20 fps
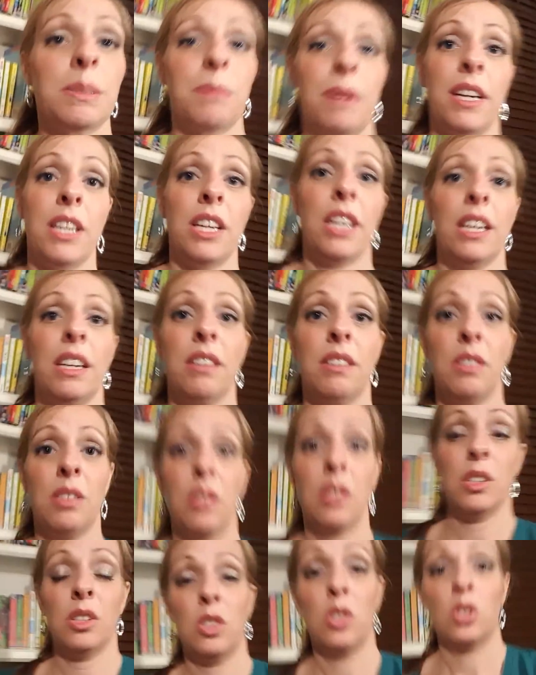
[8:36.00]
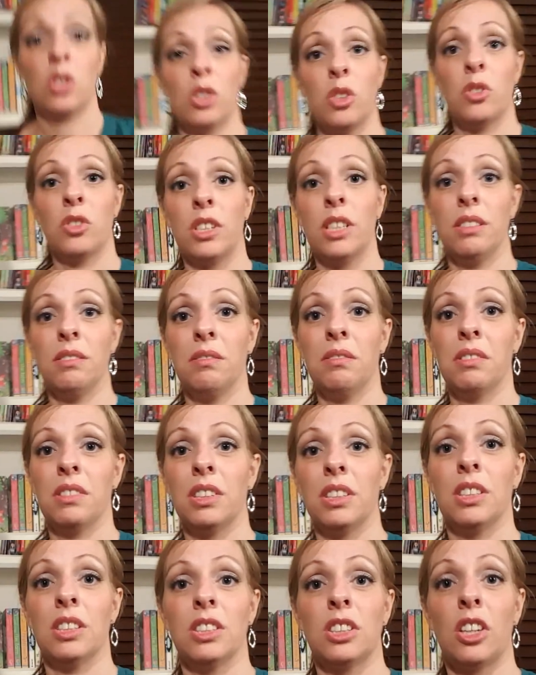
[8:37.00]
my children.
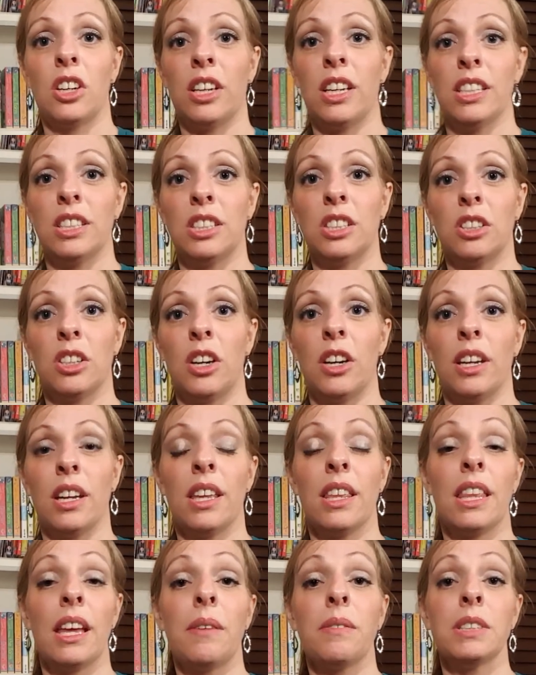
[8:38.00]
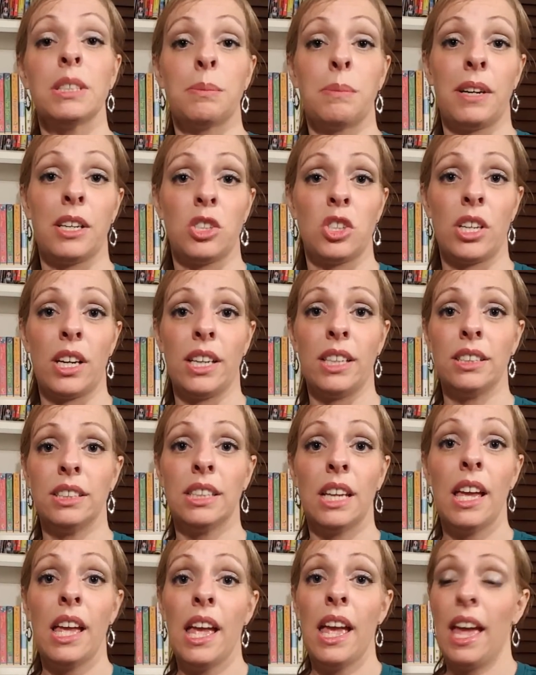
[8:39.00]
Sorry, it's still going. That one's my child.
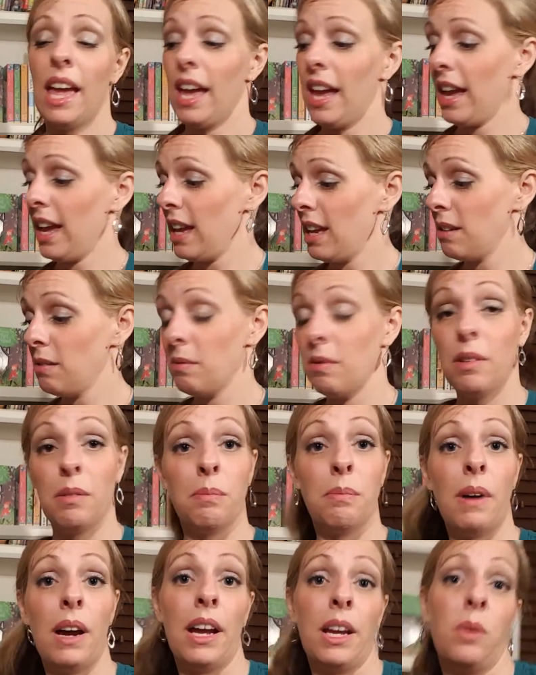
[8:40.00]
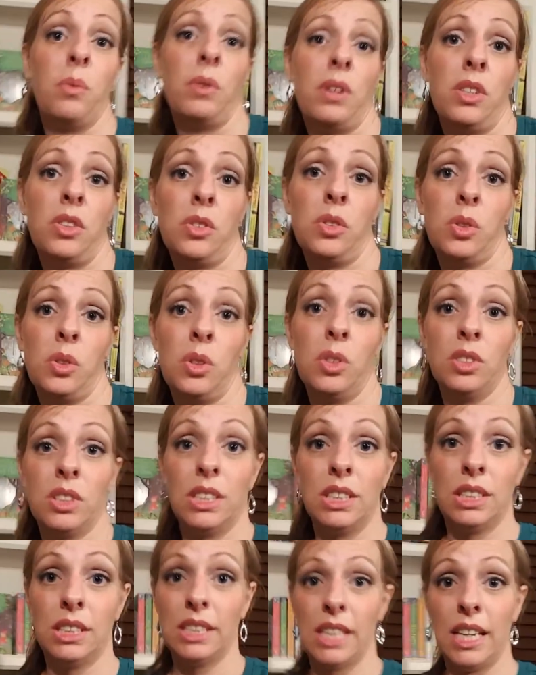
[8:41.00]
And my 1-year-old
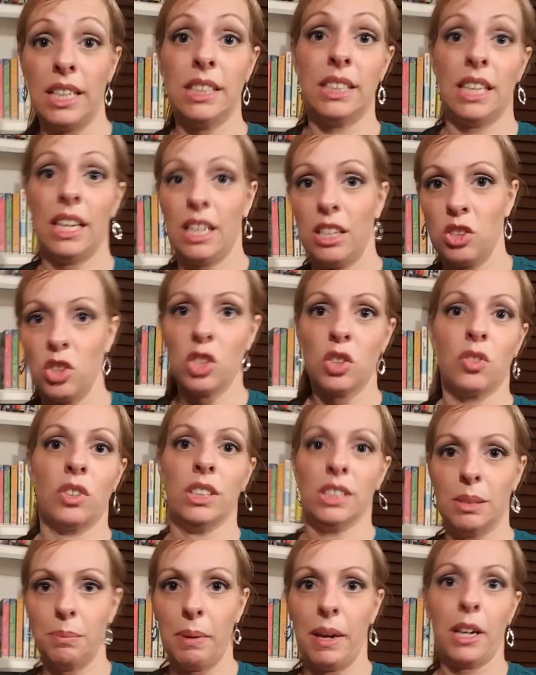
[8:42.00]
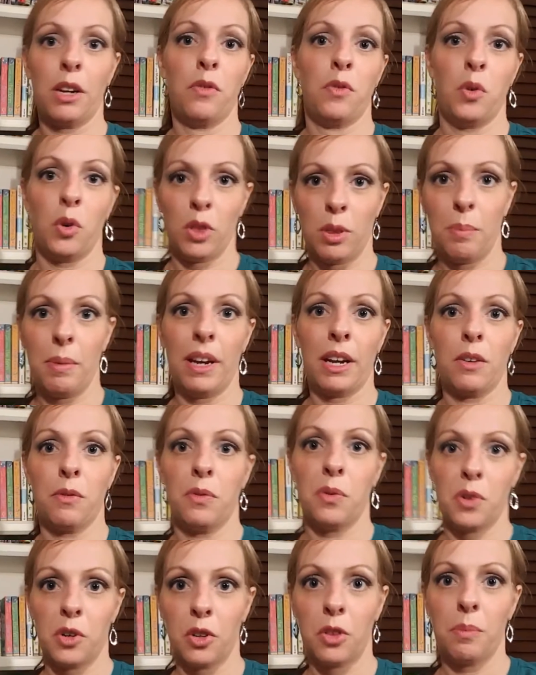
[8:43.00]
takes it and just runs it back and forth and back and
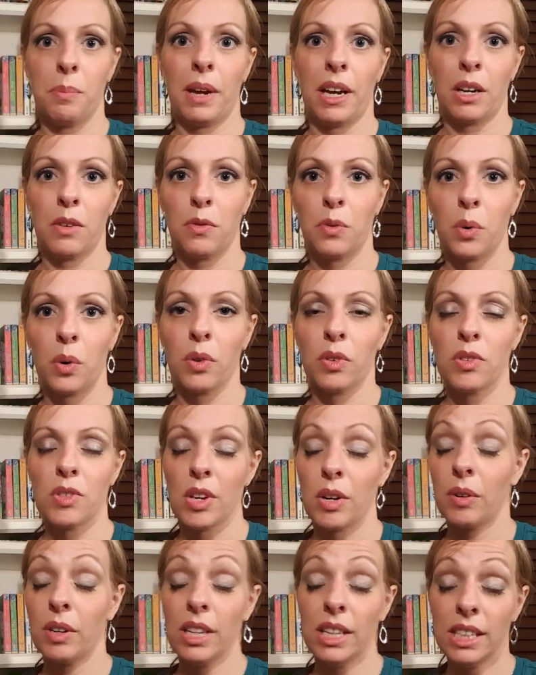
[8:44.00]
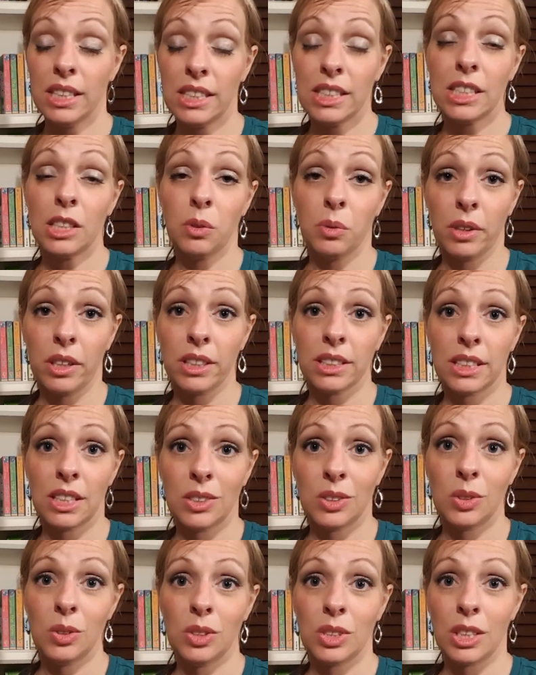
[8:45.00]
forth and back and forth. So it still works,
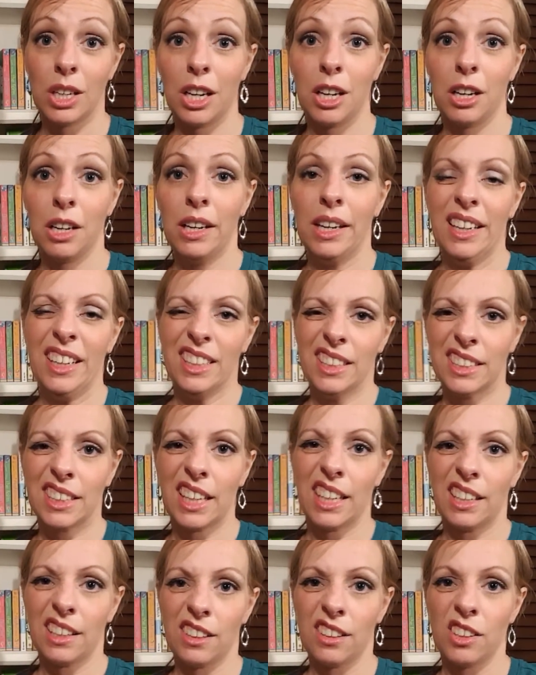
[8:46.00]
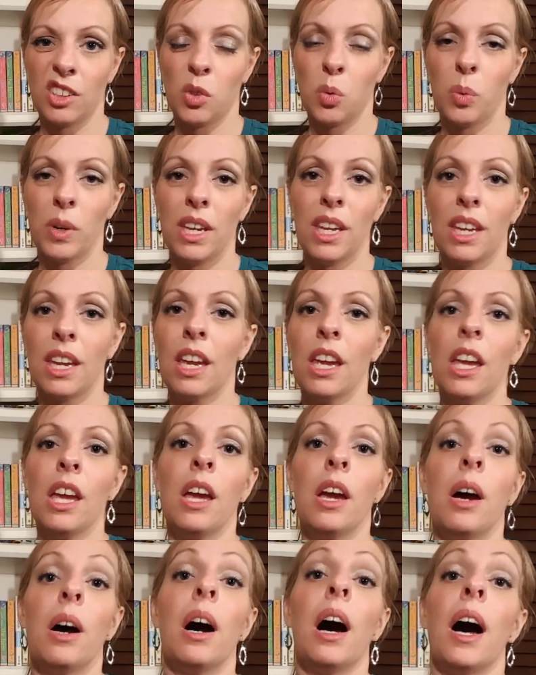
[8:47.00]
as you saw. It's getting a little weak.
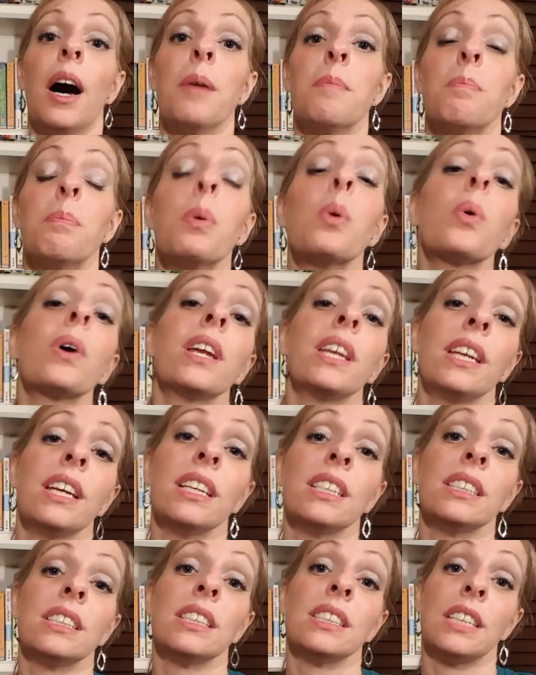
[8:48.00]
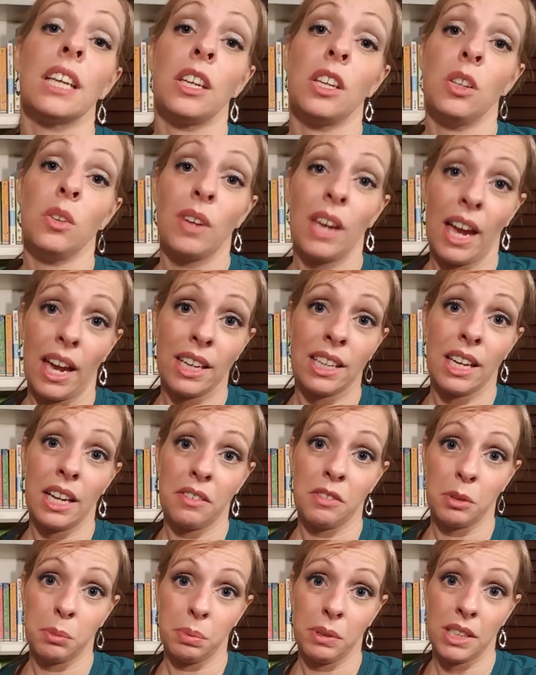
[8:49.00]
Point is that you can get
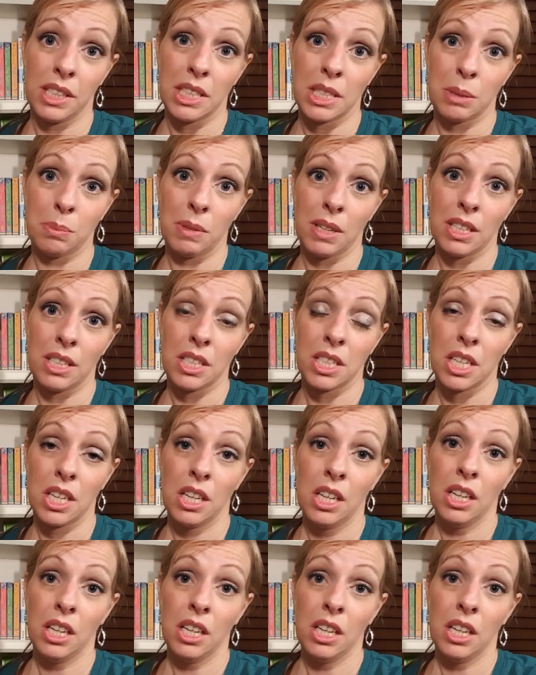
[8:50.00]
replacement